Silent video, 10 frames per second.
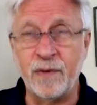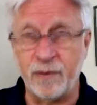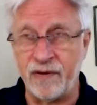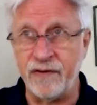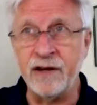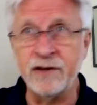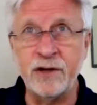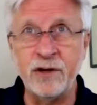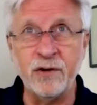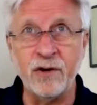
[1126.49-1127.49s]
Prevent,
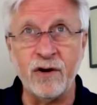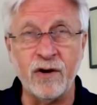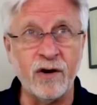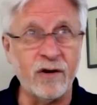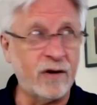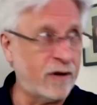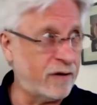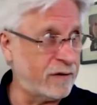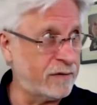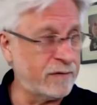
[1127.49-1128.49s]
cure,
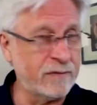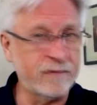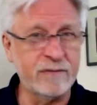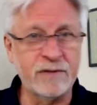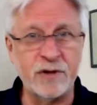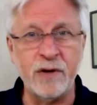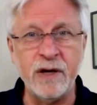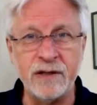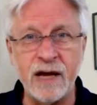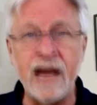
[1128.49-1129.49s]
or
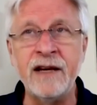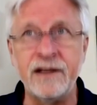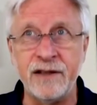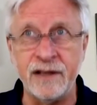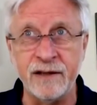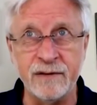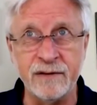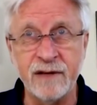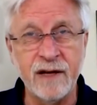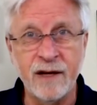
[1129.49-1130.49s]
treat
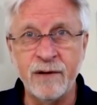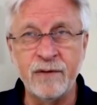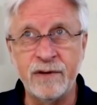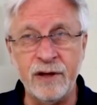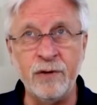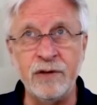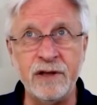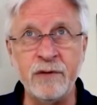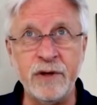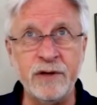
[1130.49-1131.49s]
anything. The only
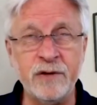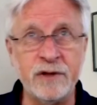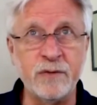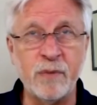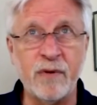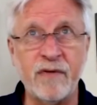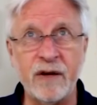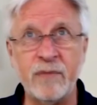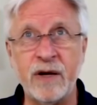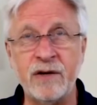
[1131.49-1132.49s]
thing we do is we
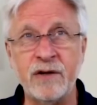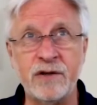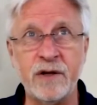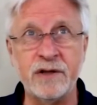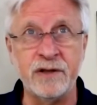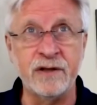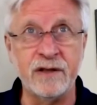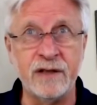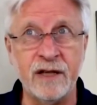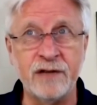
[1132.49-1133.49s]
provide better nutrition
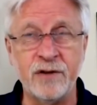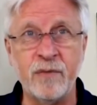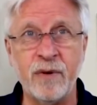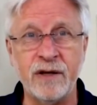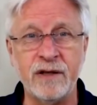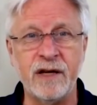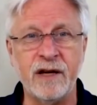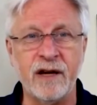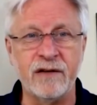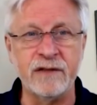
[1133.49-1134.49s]
and let your body take
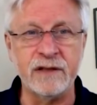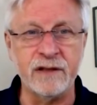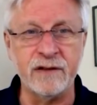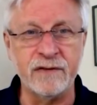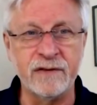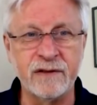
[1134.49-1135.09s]
care of itself.